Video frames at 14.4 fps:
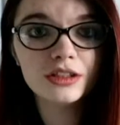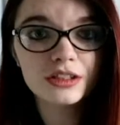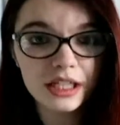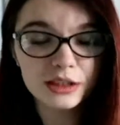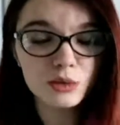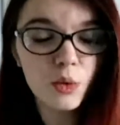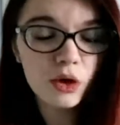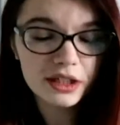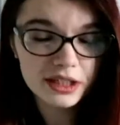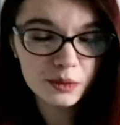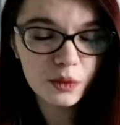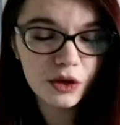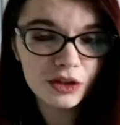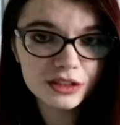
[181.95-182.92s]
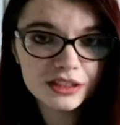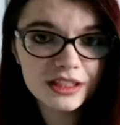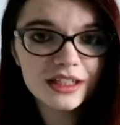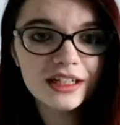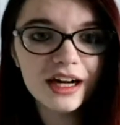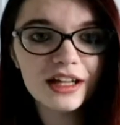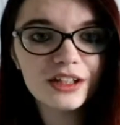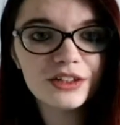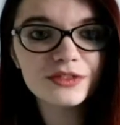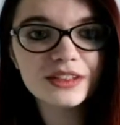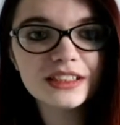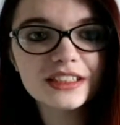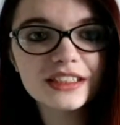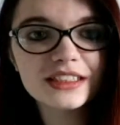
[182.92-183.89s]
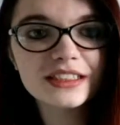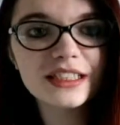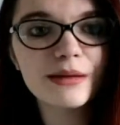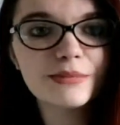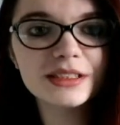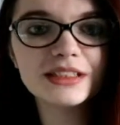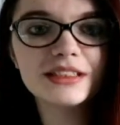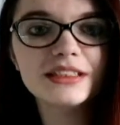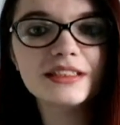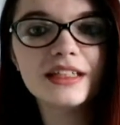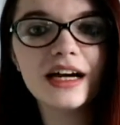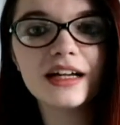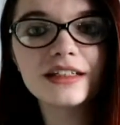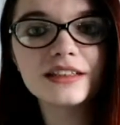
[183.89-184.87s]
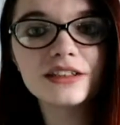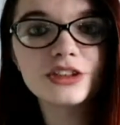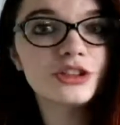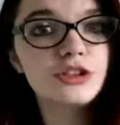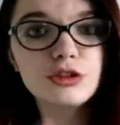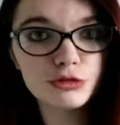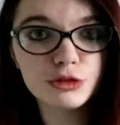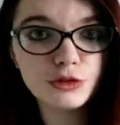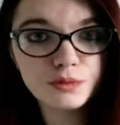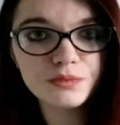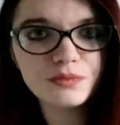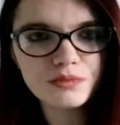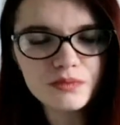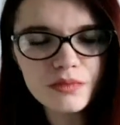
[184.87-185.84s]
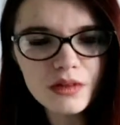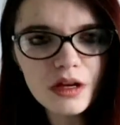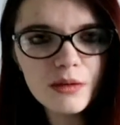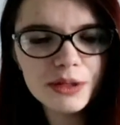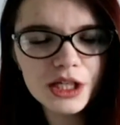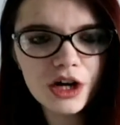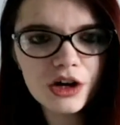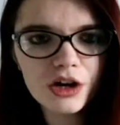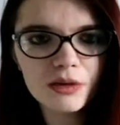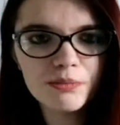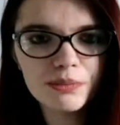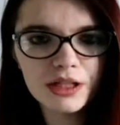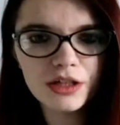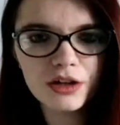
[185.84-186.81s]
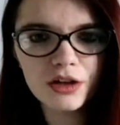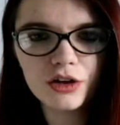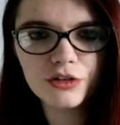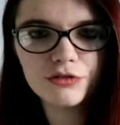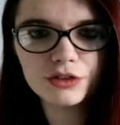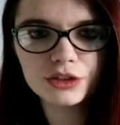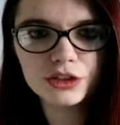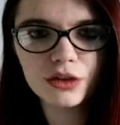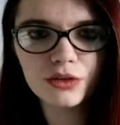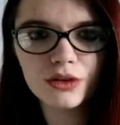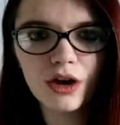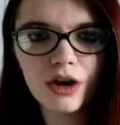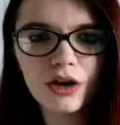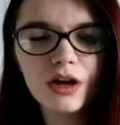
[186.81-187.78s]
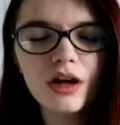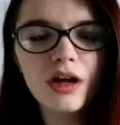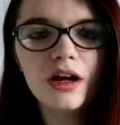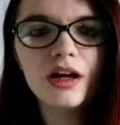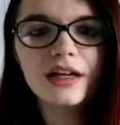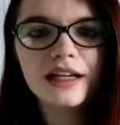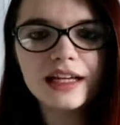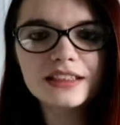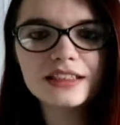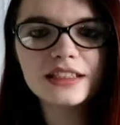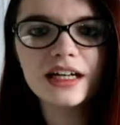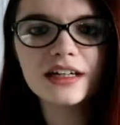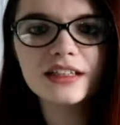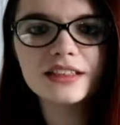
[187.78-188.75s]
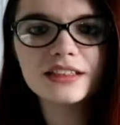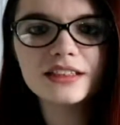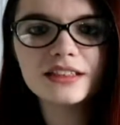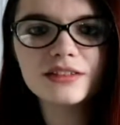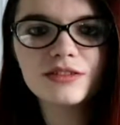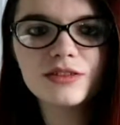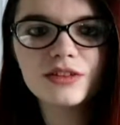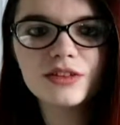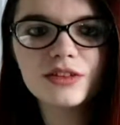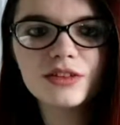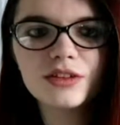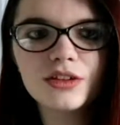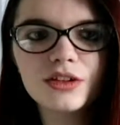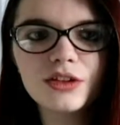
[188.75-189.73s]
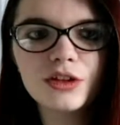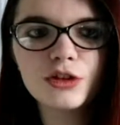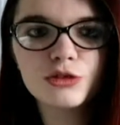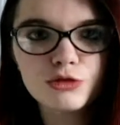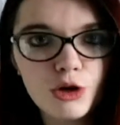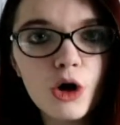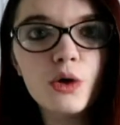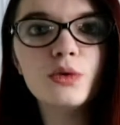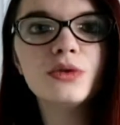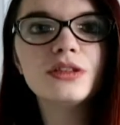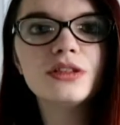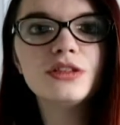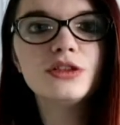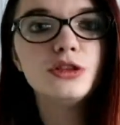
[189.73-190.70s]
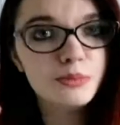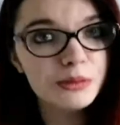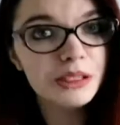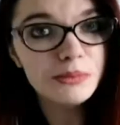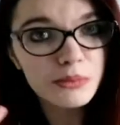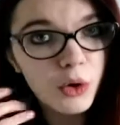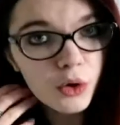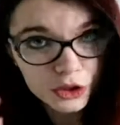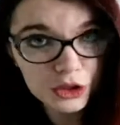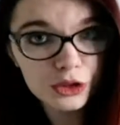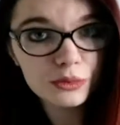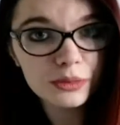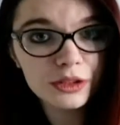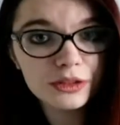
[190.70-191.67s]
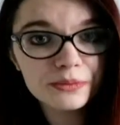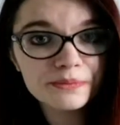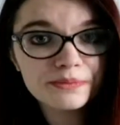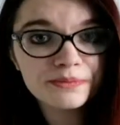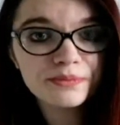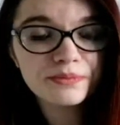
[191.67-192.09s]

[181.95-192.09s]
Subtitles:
That's what he was. And then obviously Sam and Dean, and just through being on Earth for so long, Castiel has grown to be more human,